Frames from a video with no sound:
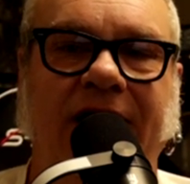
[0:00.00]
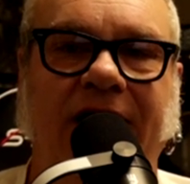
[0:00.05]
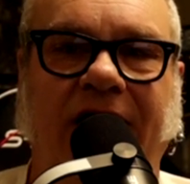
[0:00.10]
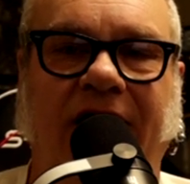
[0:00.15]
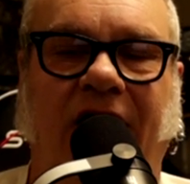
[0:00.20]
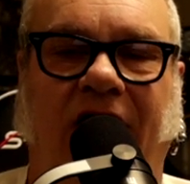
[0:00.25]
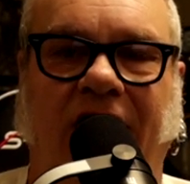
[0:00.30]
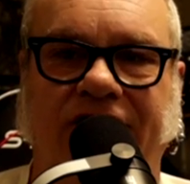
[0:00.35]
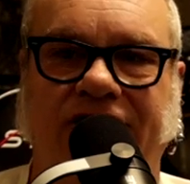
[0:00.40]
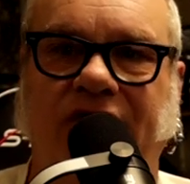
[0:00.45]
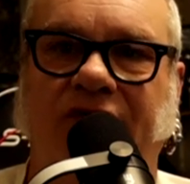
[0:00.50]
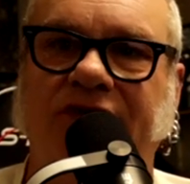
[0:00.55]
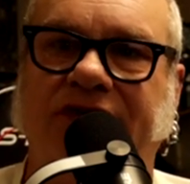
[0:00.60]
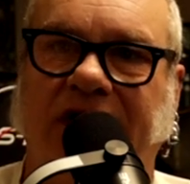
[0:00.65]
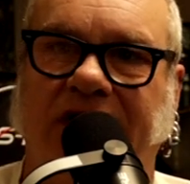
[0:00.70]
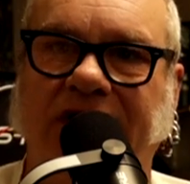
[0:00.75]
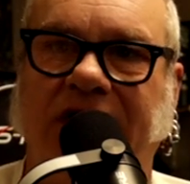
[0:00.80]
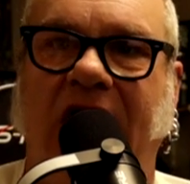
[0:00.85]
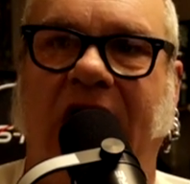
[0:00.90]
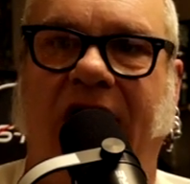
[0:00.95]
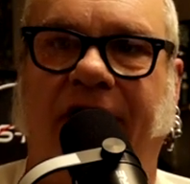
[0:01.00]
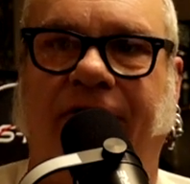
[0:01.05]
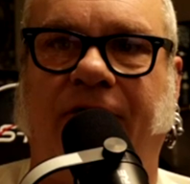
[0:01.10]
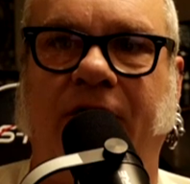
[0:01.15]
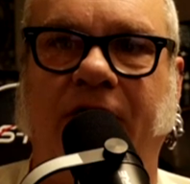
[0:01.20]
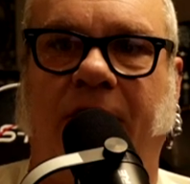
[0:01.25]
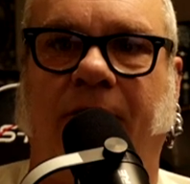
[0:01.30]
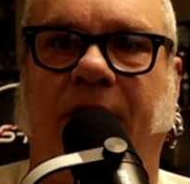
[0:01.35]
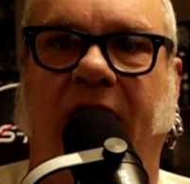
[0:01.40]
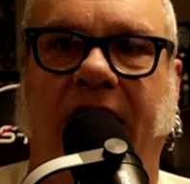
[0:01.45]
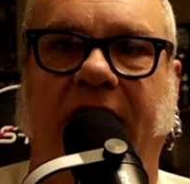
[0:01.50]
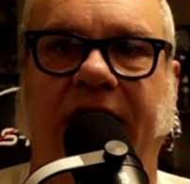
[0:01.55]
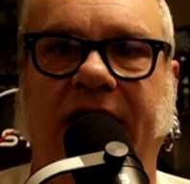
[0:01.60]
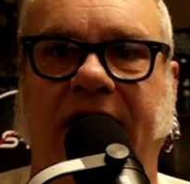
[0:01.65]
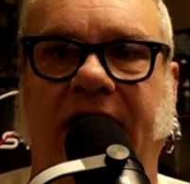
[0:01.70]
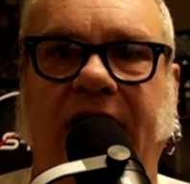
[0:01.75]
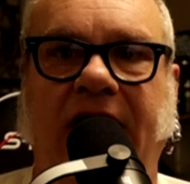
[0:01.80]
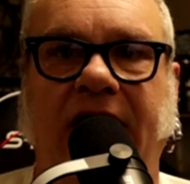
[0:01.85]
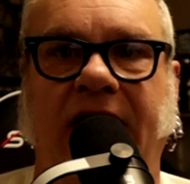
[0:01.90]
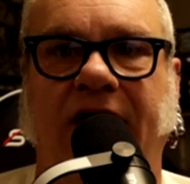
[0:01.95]
And also, it's a lot for your body
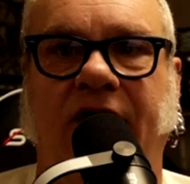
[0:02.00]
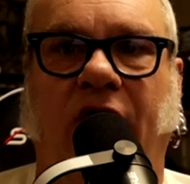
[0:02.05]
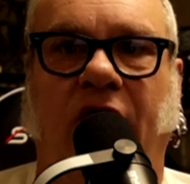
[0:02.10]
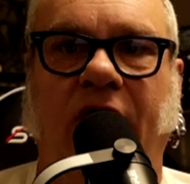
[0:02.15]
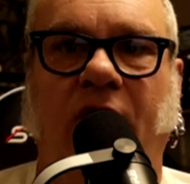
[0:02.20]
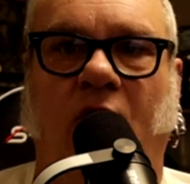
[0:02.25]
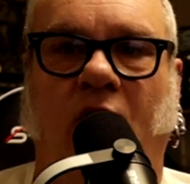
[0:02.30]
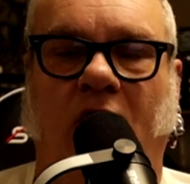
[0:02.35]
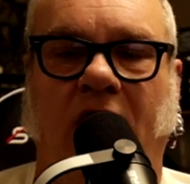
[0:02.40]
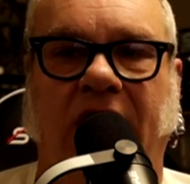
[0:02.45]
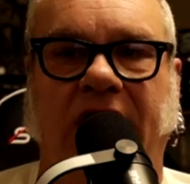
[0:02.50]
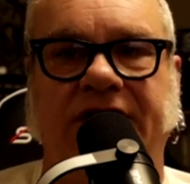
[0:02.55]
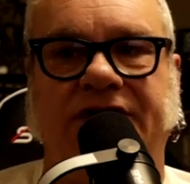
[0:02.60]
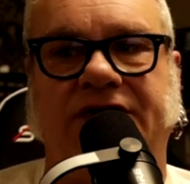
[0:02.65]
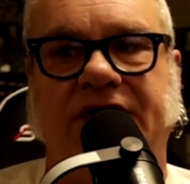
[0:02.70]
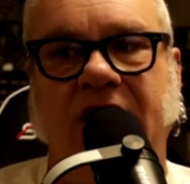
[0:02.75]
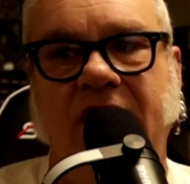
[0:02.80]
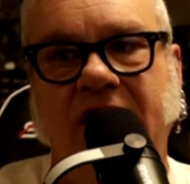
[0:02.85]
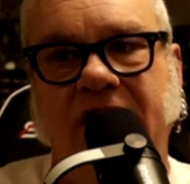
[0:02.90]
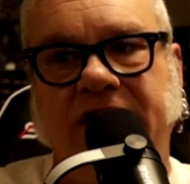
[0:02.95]
to handle at once.